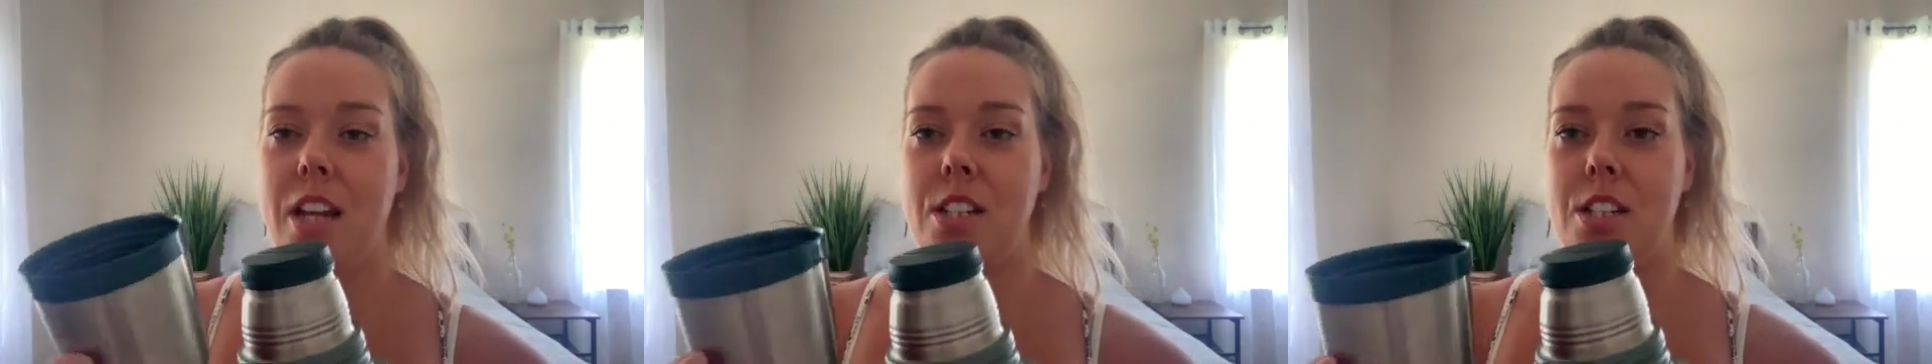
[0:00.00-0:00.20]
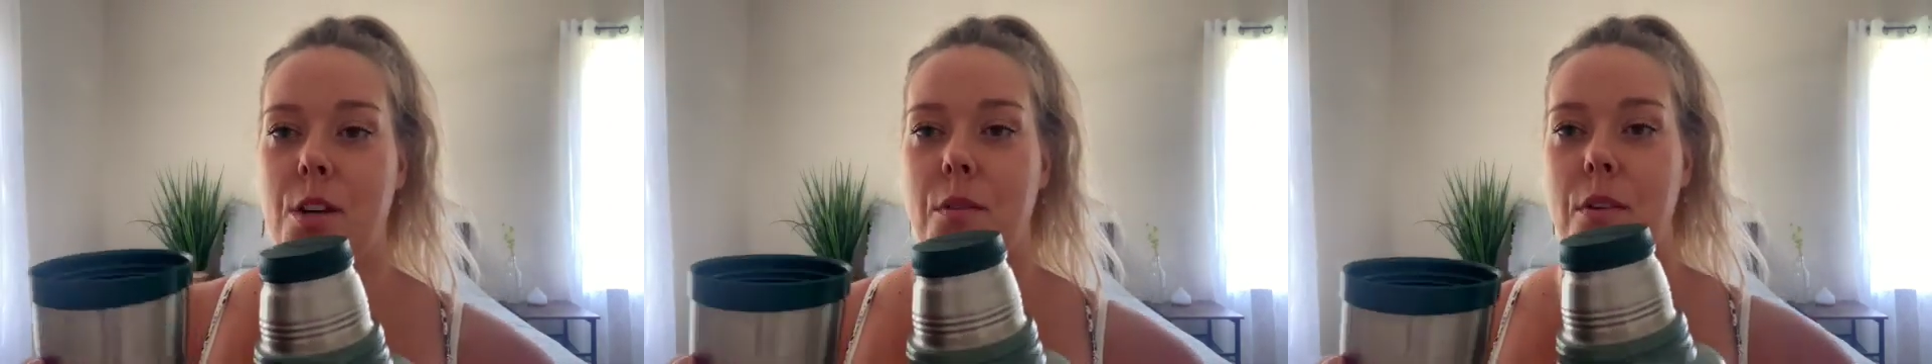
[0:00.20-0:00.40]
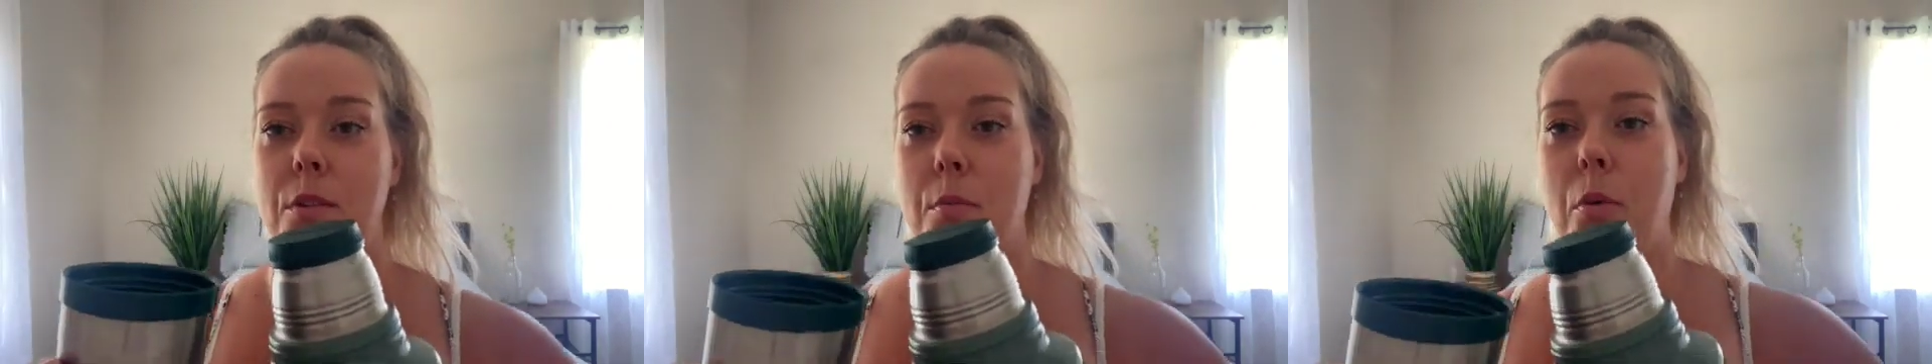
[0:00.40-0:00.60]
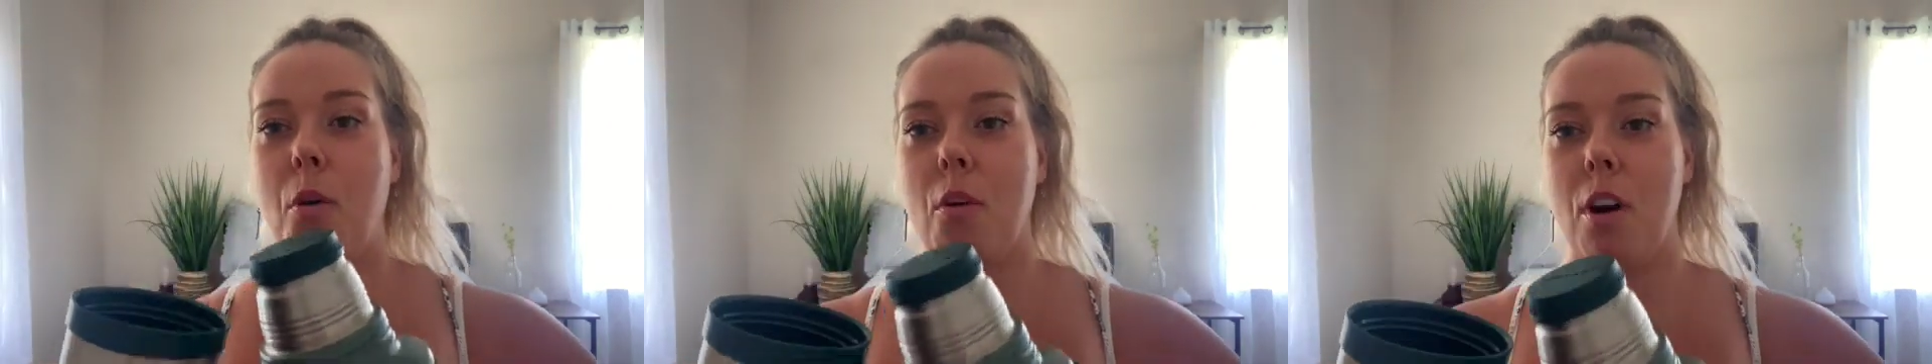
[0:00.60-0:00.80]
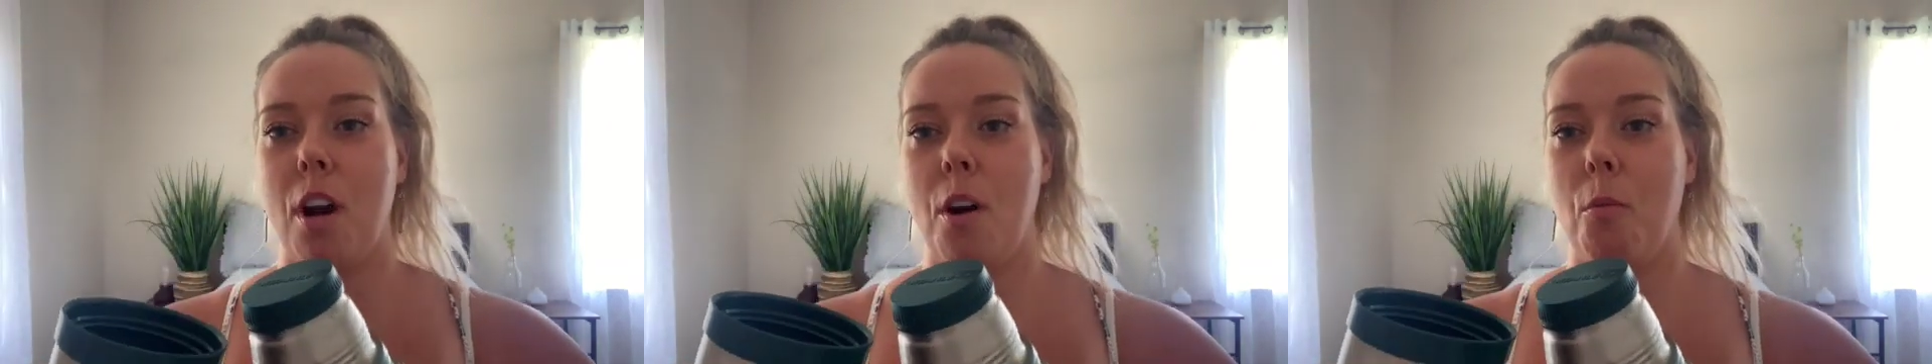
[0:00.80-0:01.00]
and so we would
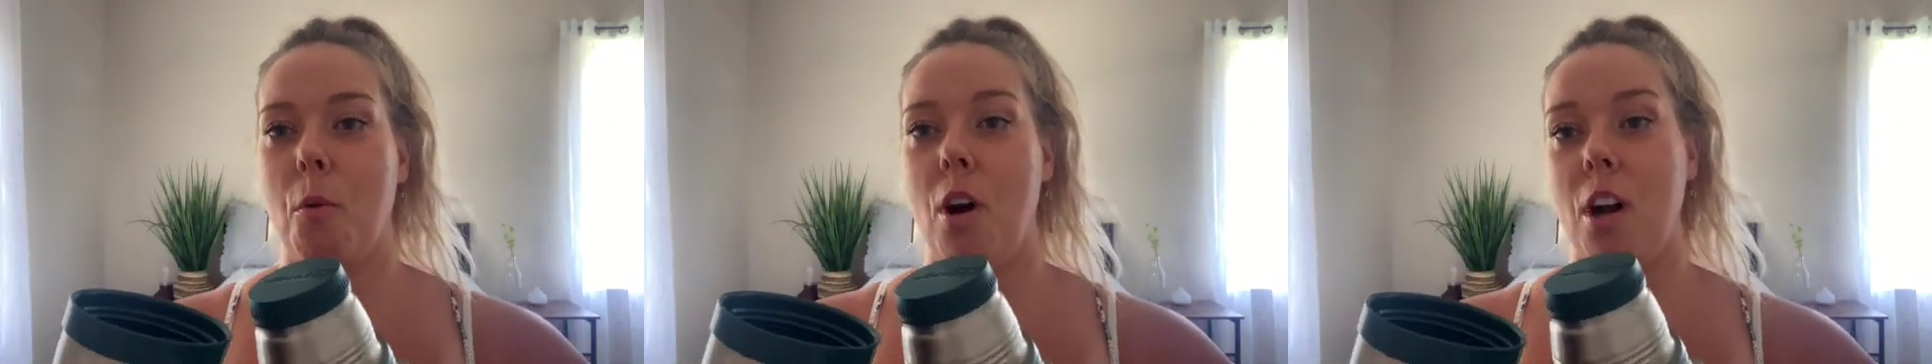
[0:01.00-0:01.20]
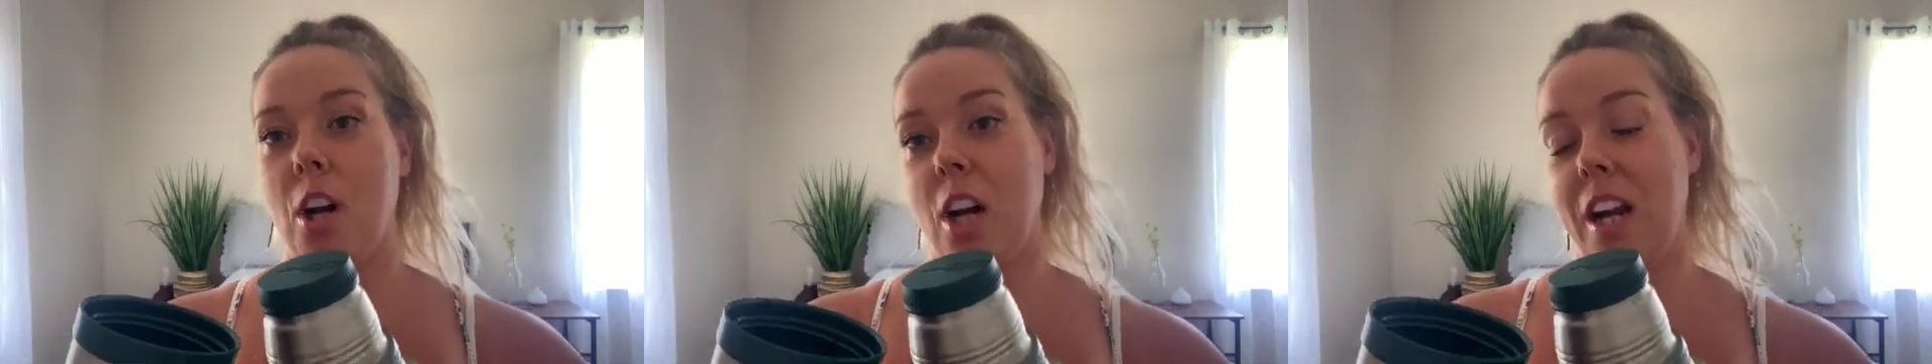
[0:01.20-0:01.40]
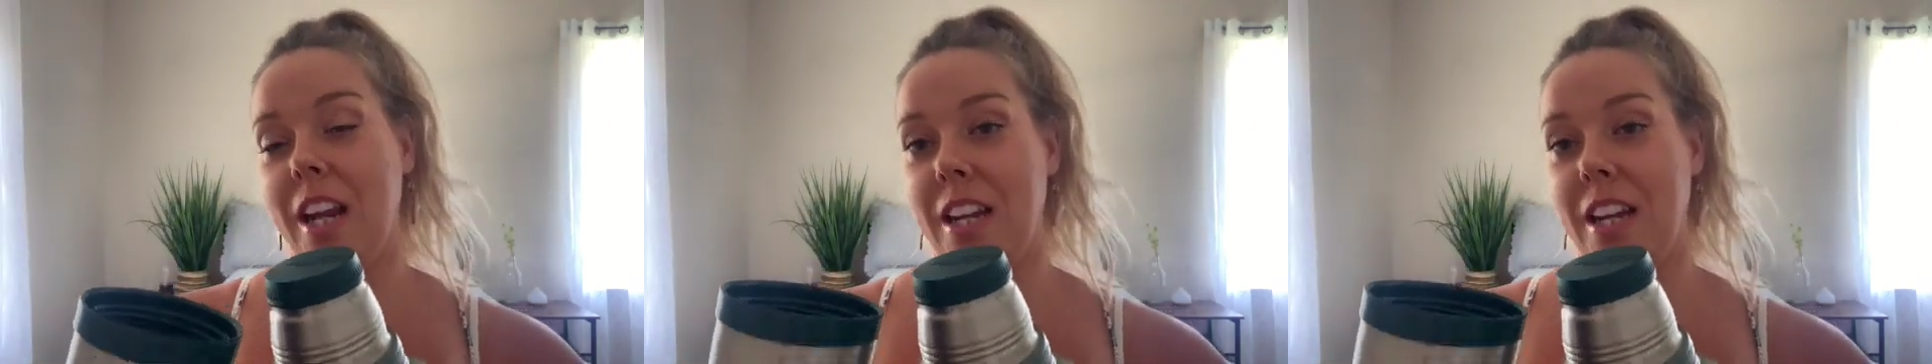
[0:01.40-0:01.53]
pour our water